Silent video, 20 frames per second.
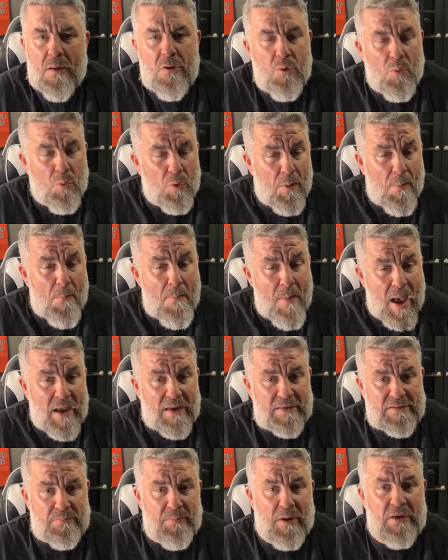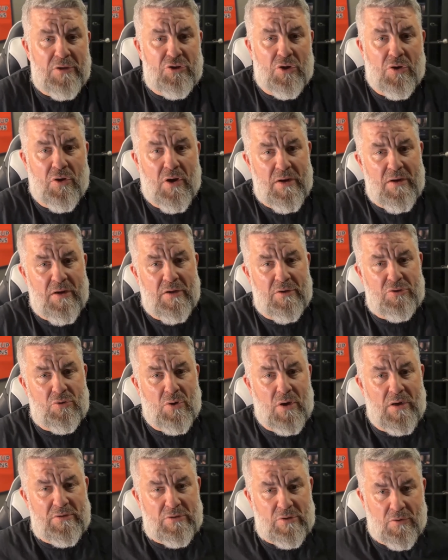You want to maximize your lightning
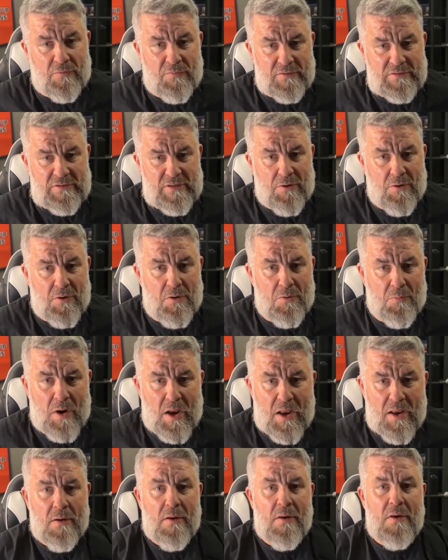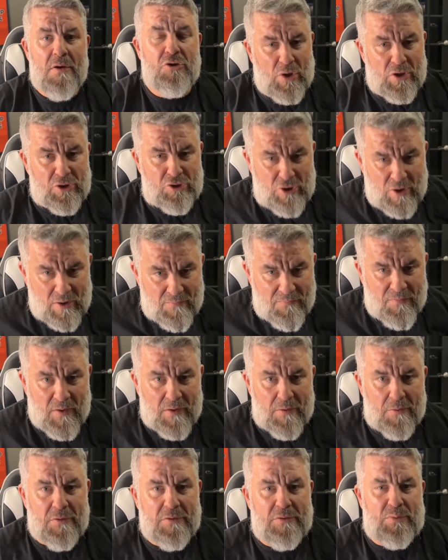strike surface area, right? Stretch that
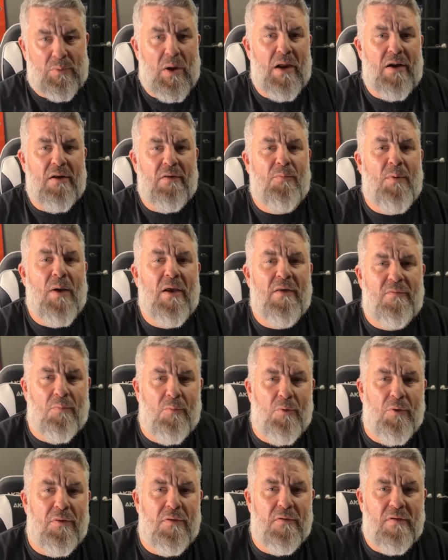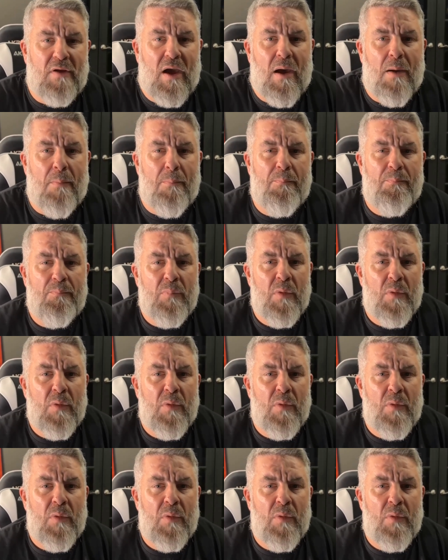funnel as wide as possible at the top.